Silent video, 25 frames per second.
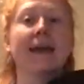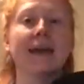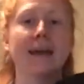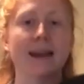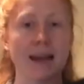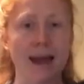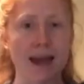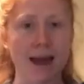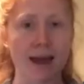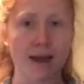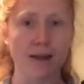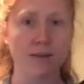
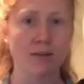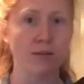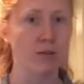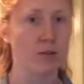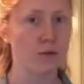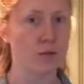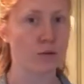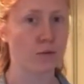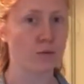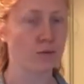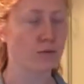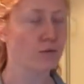add
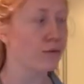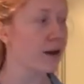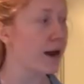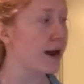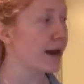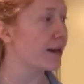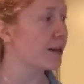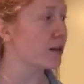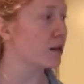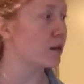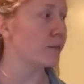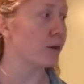the
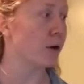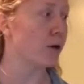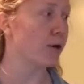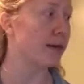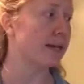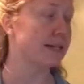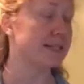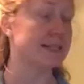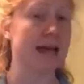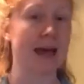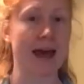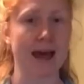regular
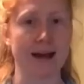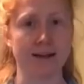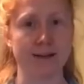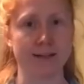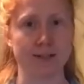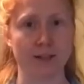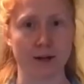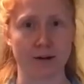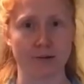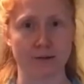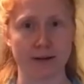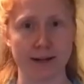bowings as
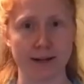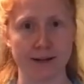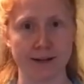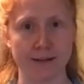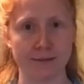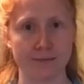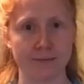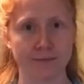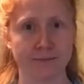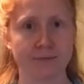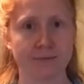they're written.